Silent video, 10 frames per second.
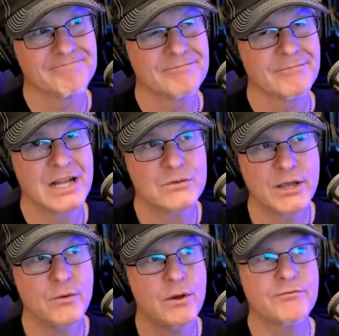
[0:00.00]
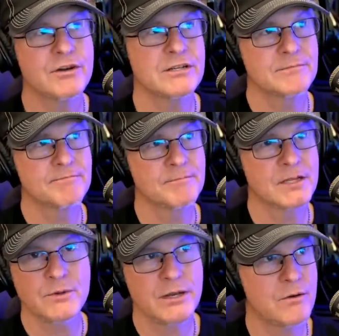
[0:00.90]
That's why you want Fresh.
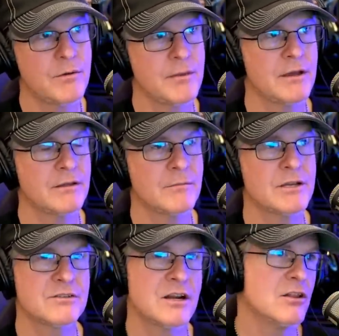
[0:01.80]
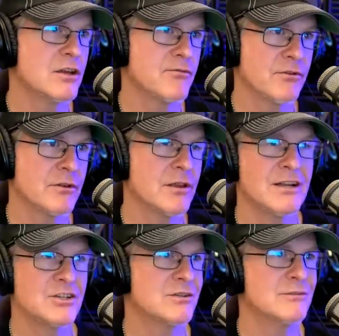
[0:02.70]
That's why you don't want me on there, because you're not looking for a
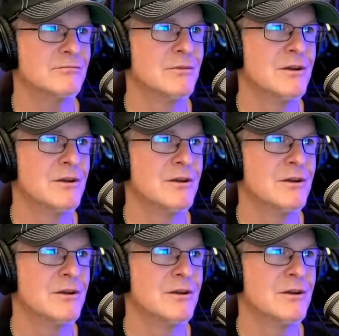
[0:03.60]
logical,